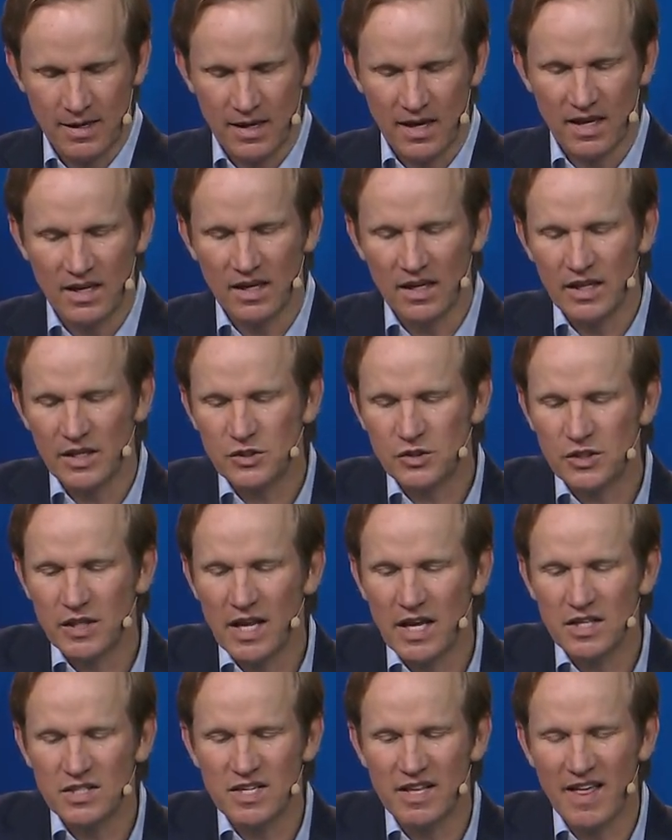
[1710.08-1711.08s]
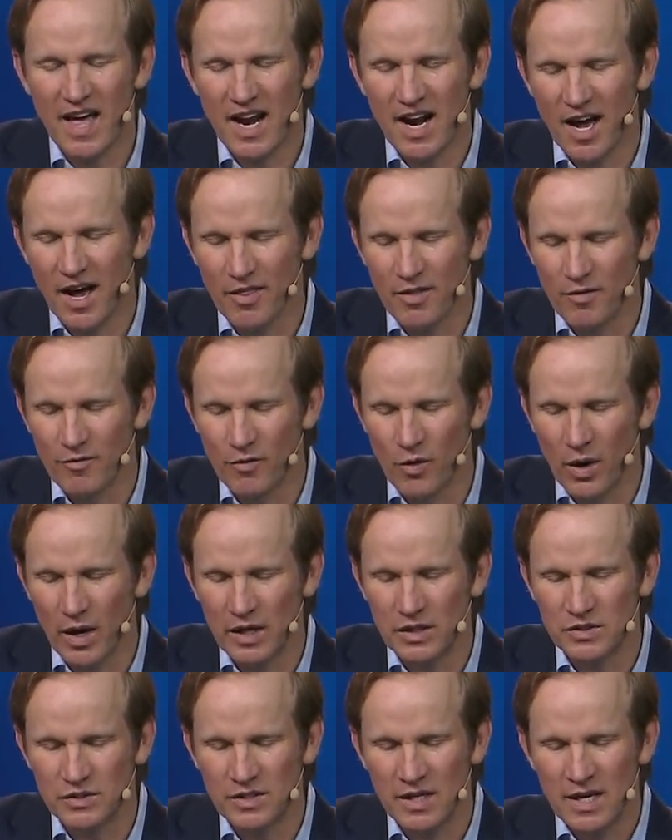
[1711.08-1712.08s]
in listening to that other
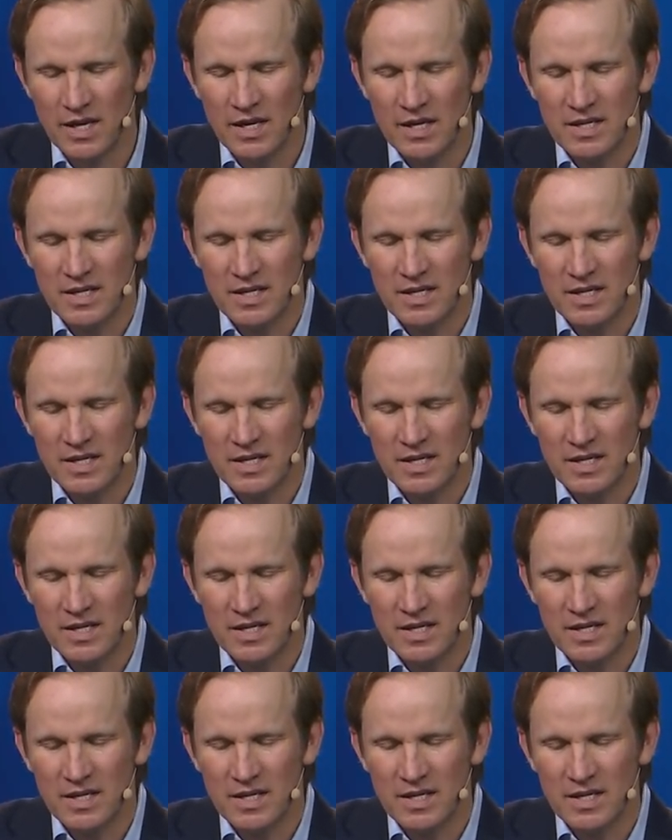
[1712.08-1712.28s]
voice,